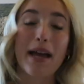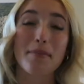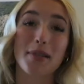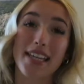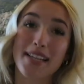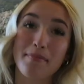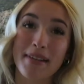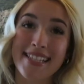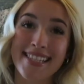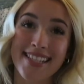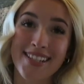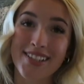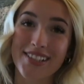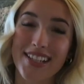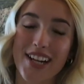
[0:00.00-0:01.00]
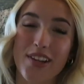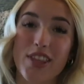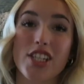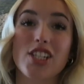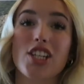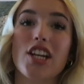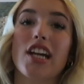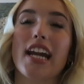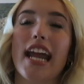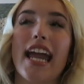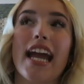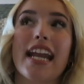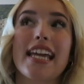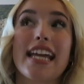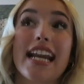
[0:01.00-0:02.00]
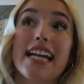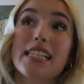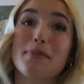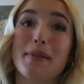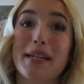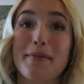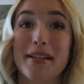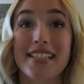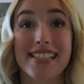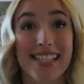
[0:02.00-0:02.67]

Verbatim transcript: I'm in my senior year this year, and it has been about